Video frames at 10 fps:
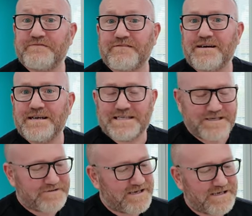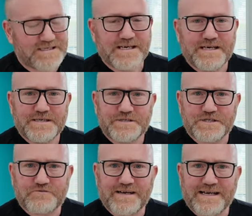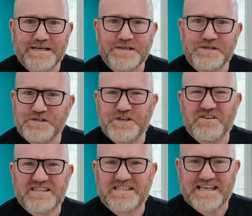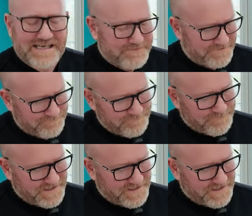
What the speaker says: new varieties, new things, just write a new little sticky bit